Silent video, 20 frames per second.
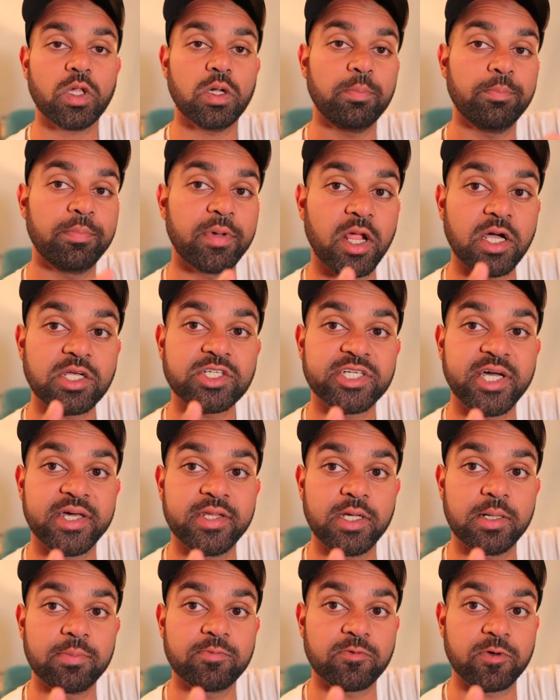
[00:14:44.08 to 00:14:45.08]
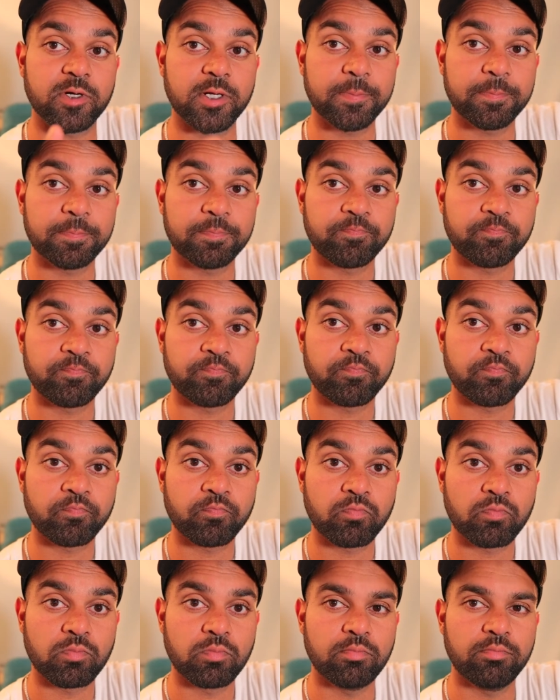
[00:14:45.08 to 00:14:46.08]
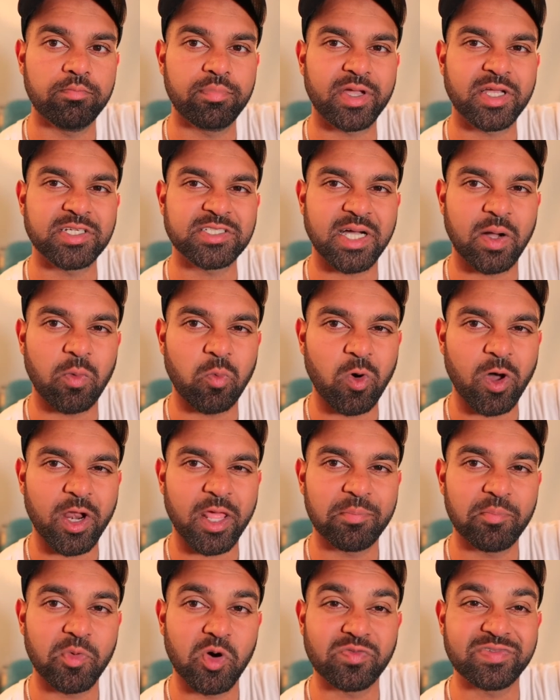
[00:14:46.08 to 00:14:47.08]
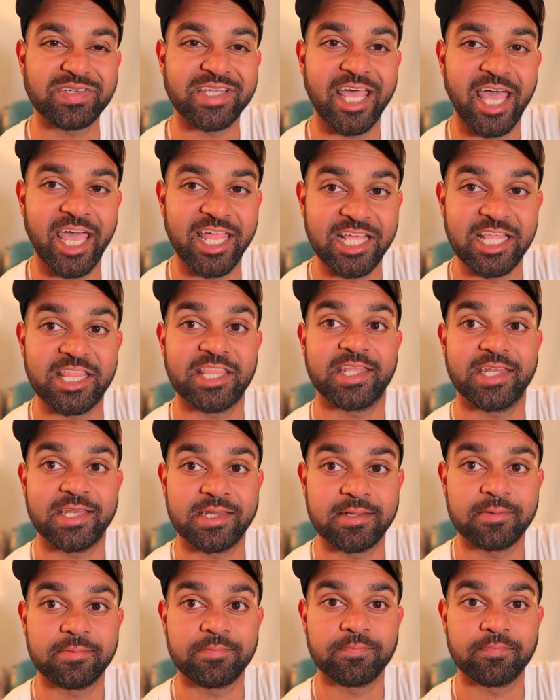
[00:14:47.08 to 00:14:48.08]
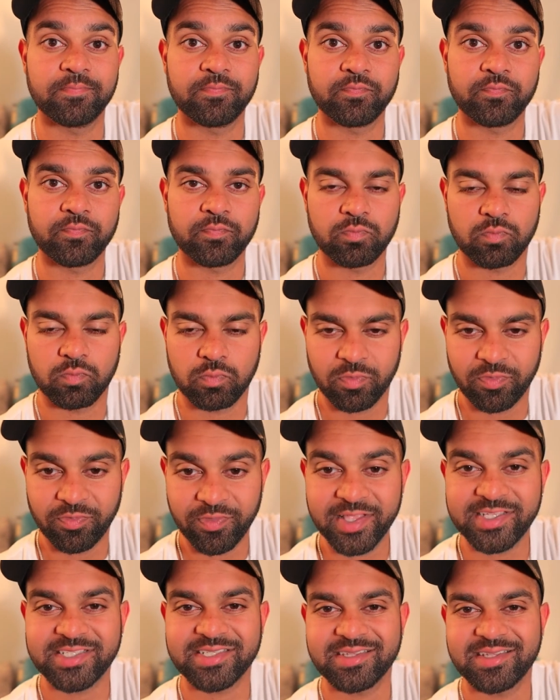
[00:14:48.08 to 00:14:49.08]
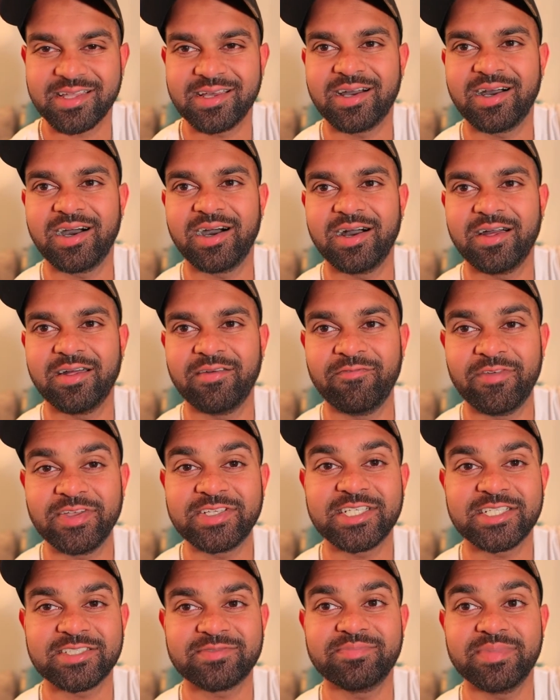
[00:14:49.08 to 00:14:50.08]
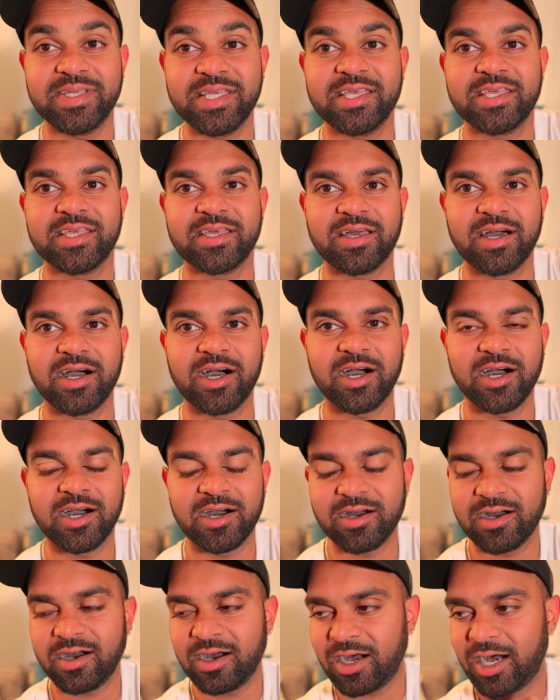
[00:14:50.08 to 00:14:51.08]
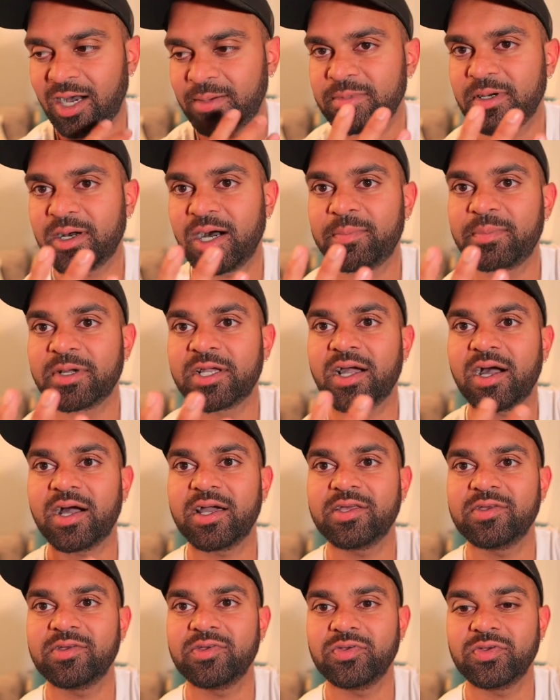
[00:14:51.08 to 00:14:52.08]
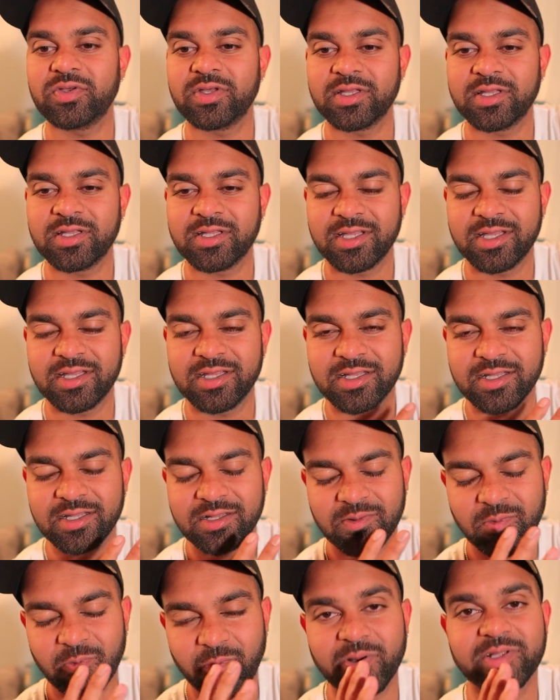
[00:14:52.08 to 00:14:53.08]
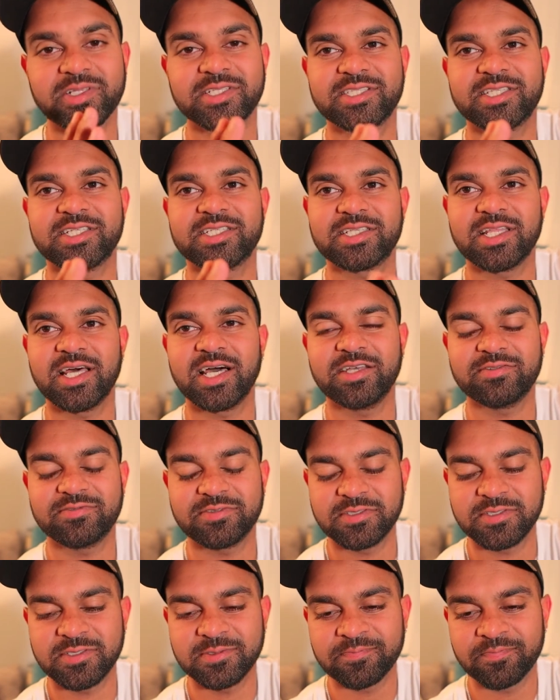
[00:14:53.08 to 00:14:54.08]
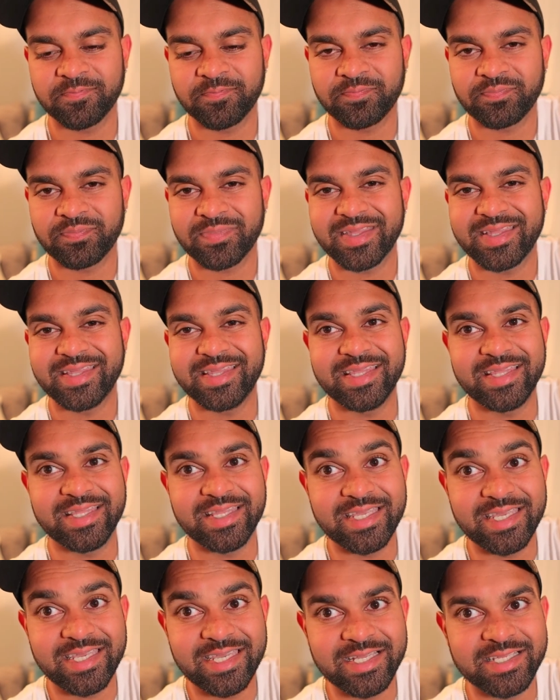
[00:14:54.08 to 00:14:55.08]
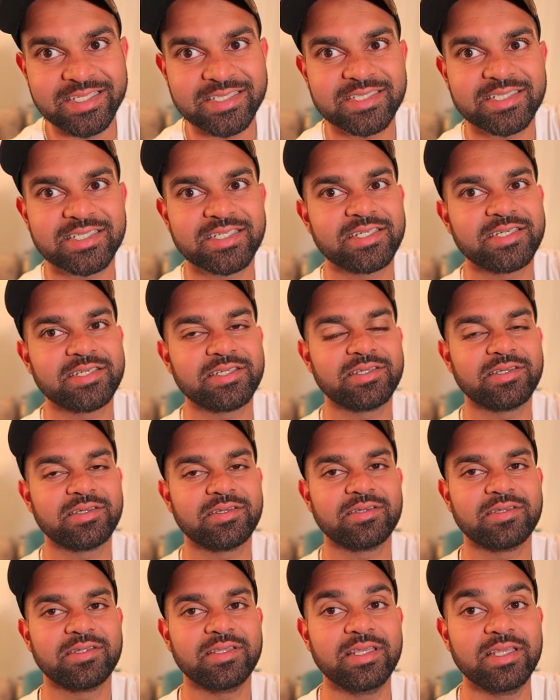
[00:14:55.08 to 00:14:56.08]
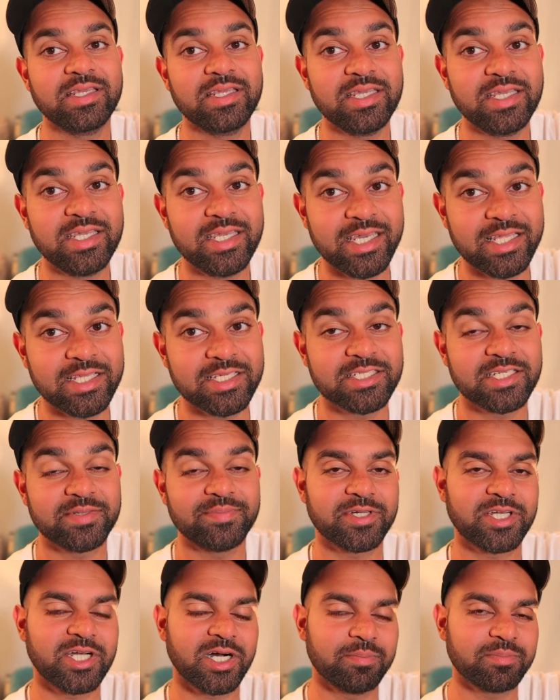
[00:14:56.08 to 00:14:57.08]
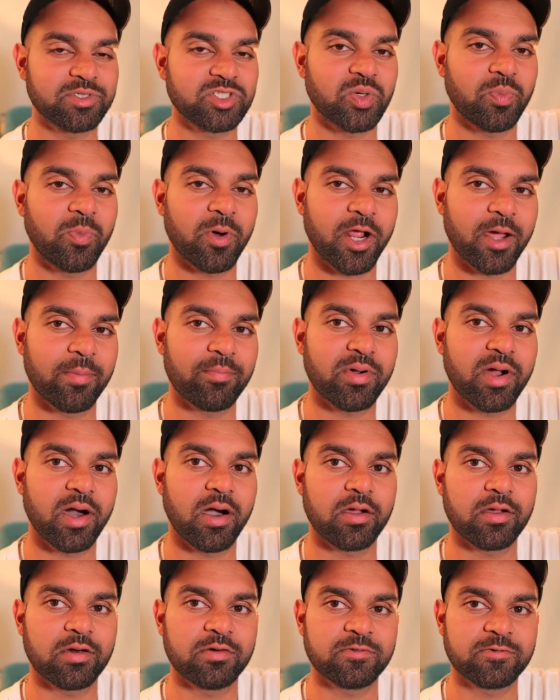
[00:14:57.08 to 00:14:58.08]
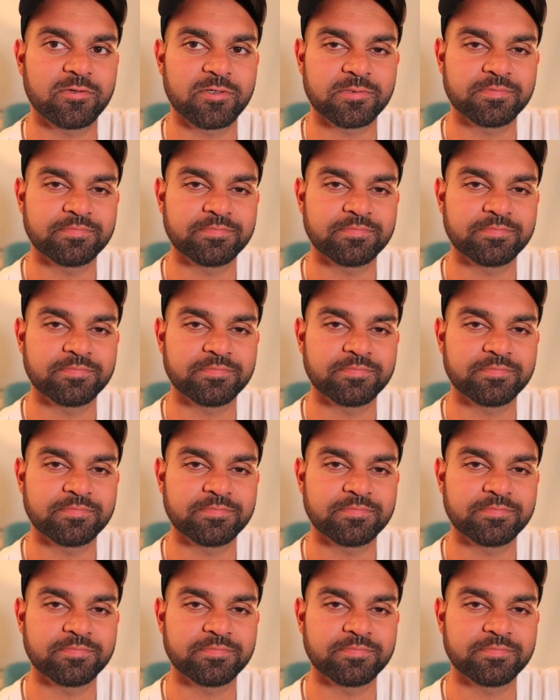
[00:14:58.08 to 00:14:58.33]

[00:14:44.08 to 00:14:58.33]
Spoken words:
But I signed up for it because I want it more than anything. This is me. I'm a guy who wants this life and needs needs to become someone I'm proud of.